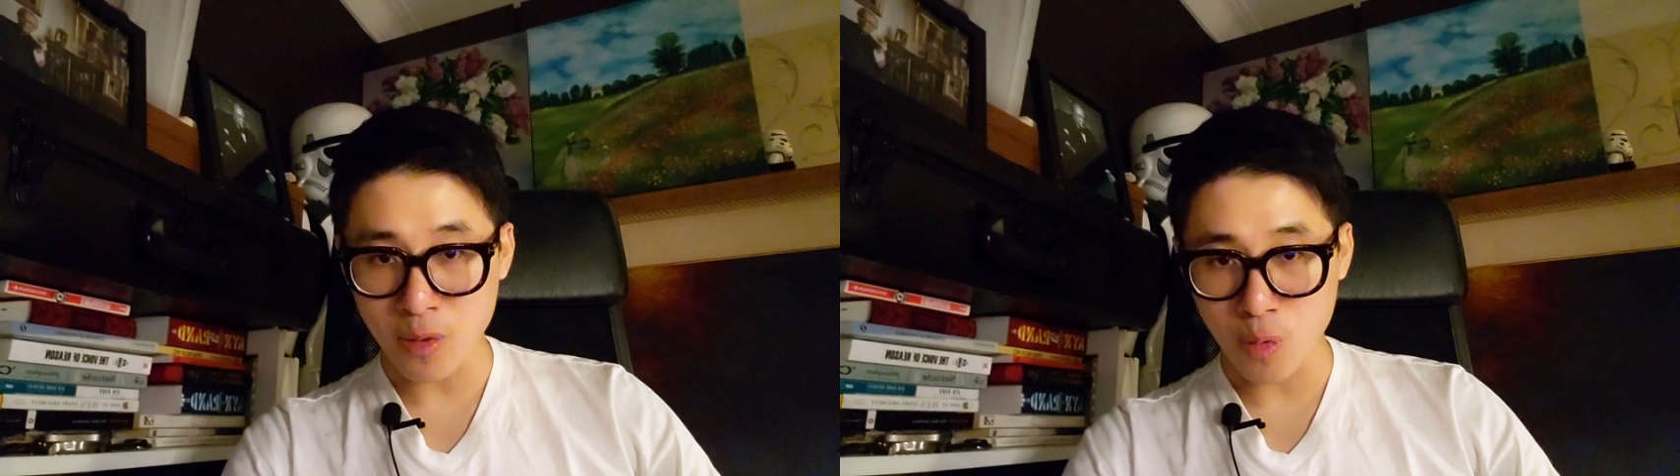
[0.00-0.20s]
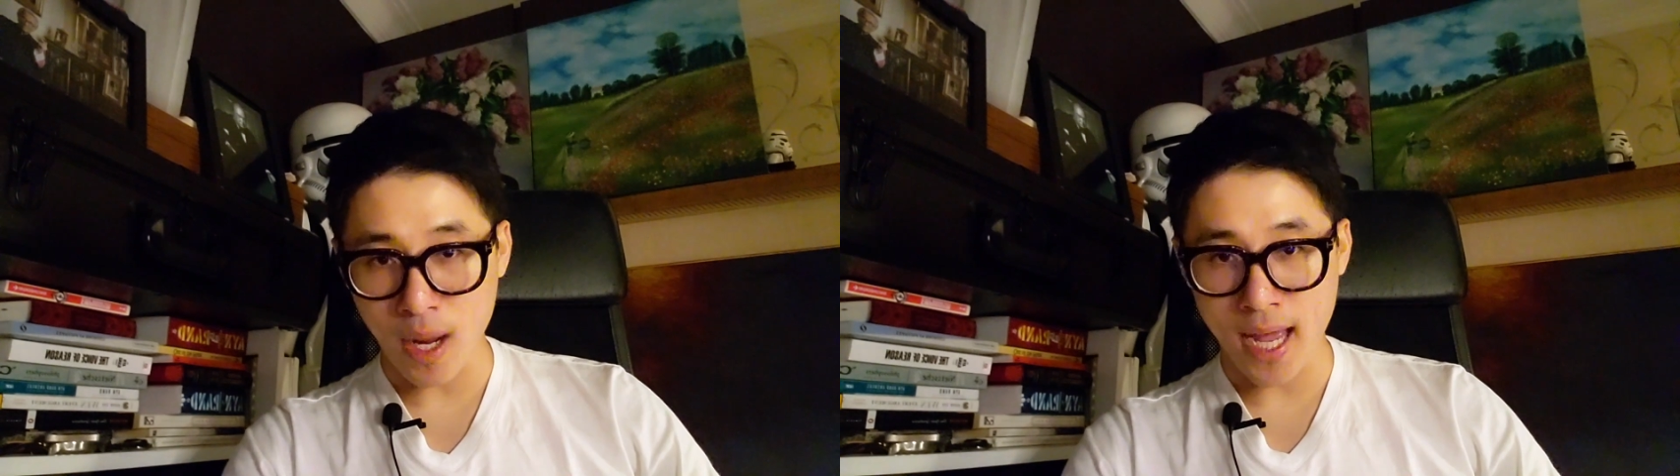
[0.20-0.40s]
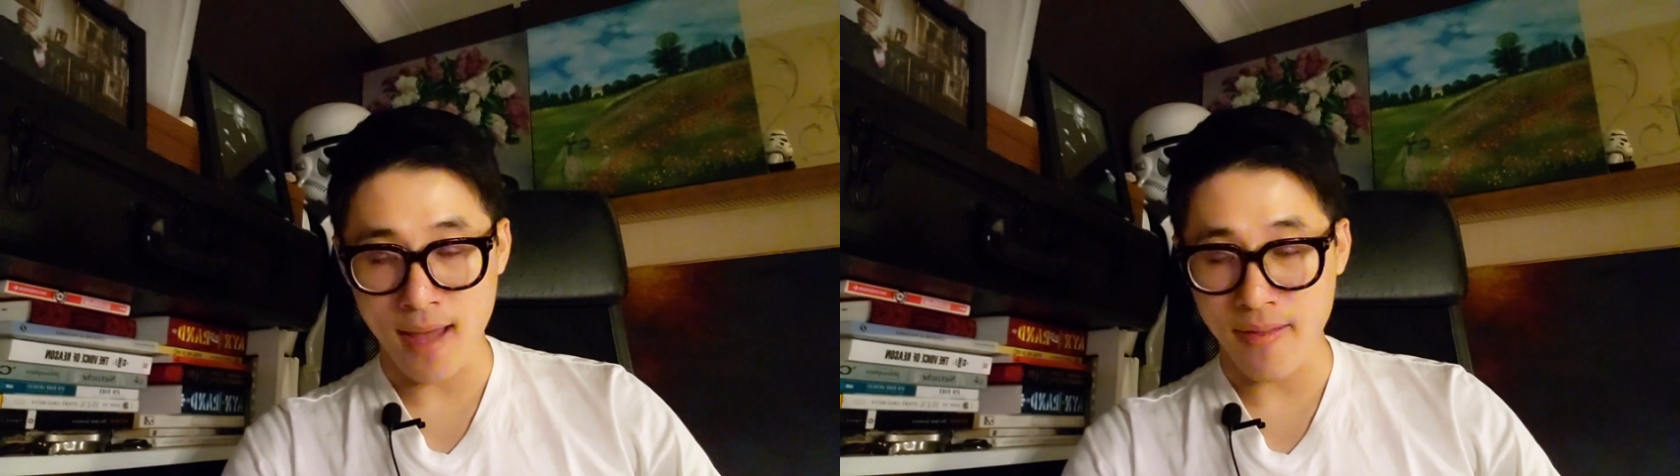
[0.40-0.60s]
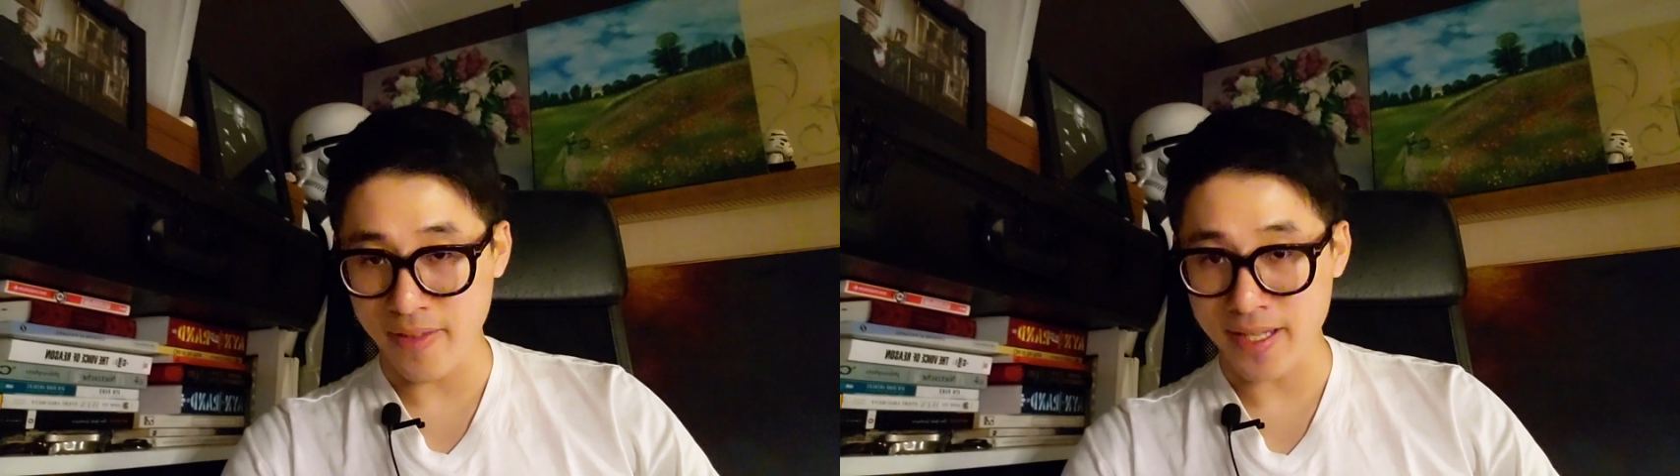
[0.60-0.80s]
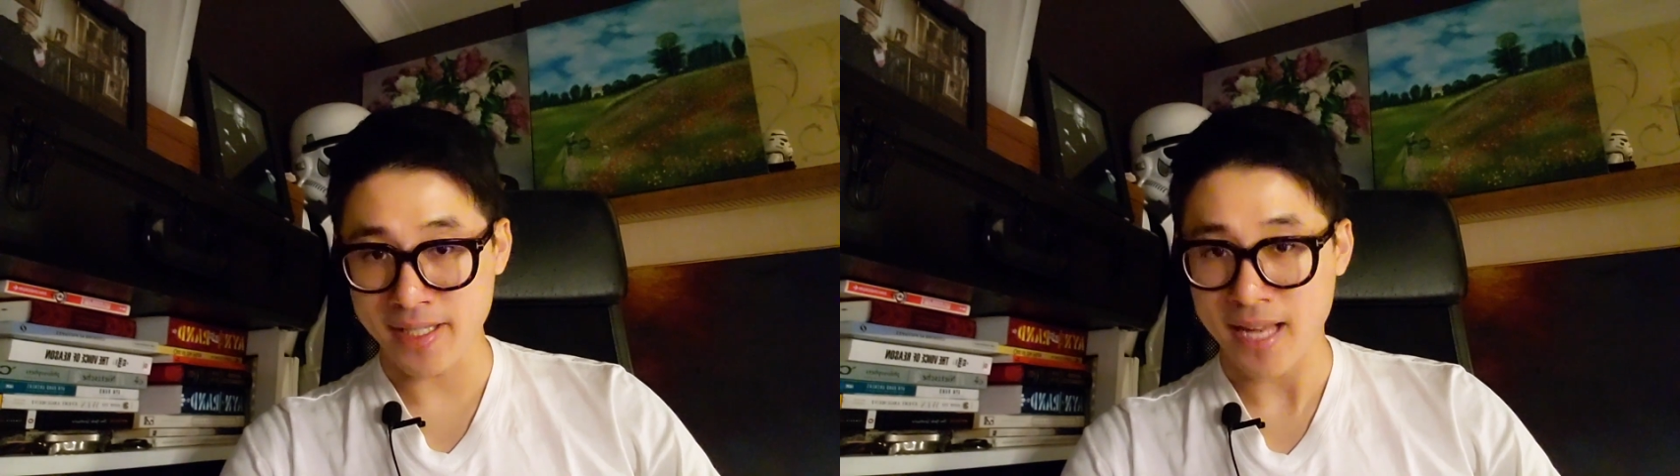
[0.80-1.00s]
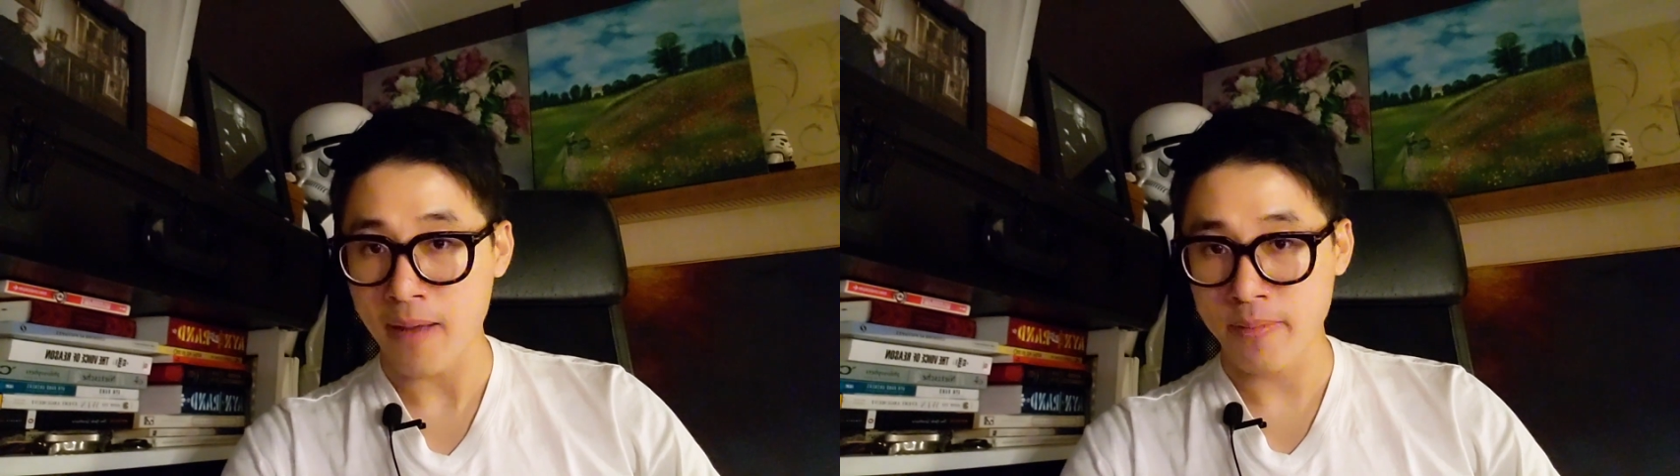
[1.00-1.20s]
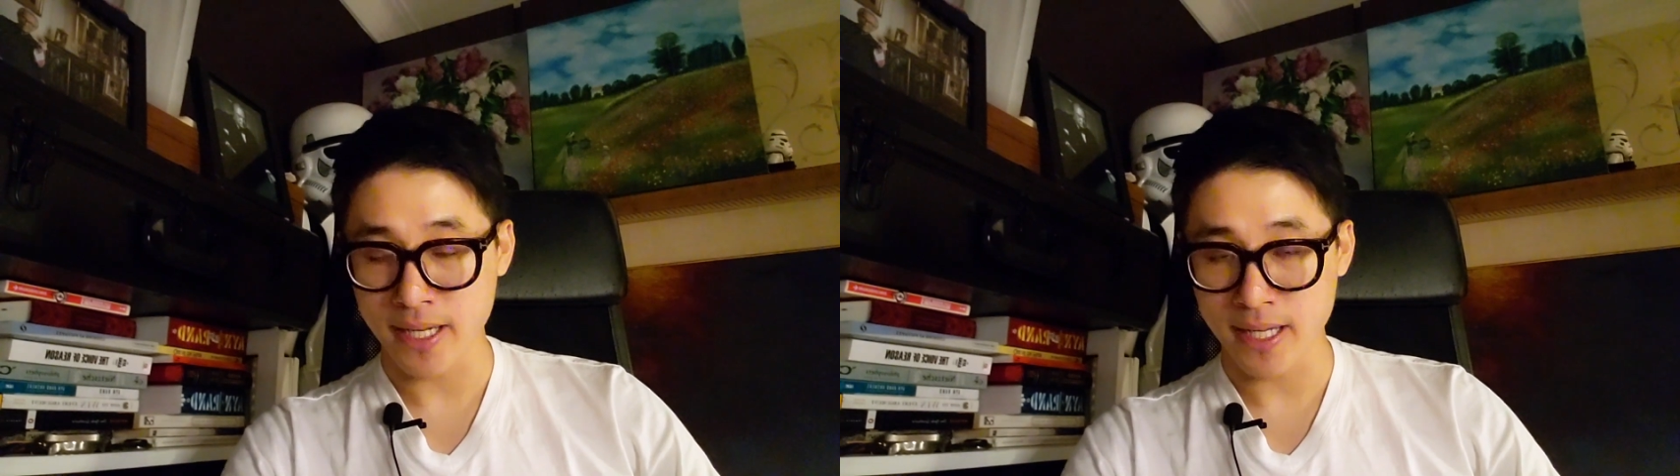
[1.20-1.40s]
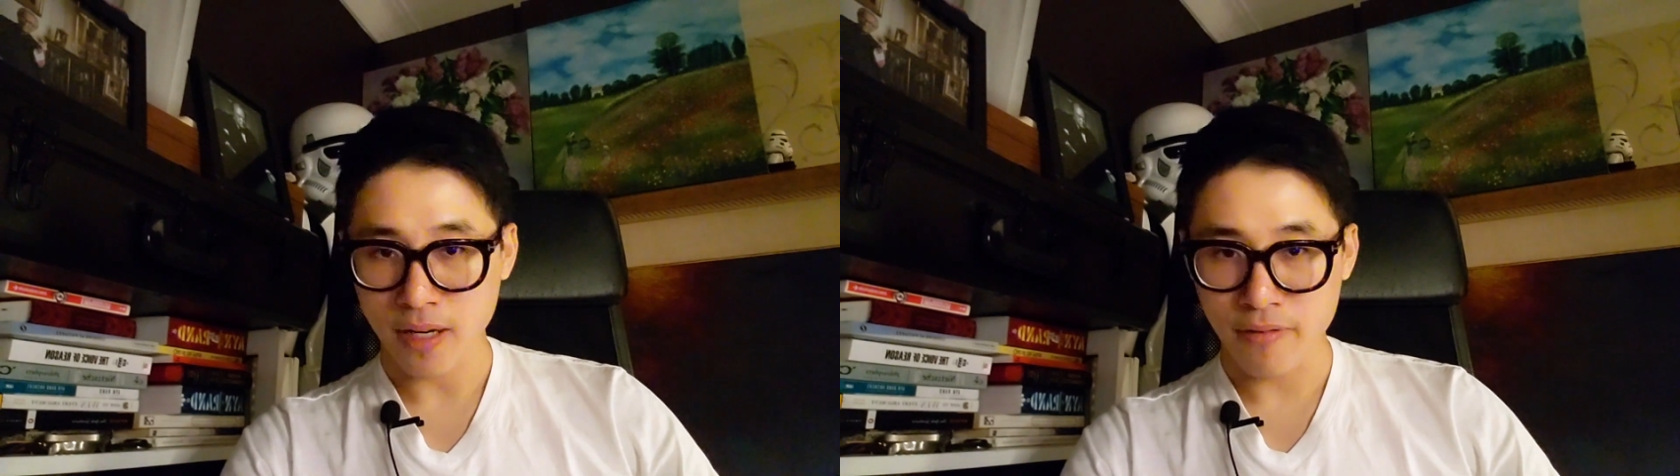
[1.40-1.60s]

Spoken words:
aware that this is happening.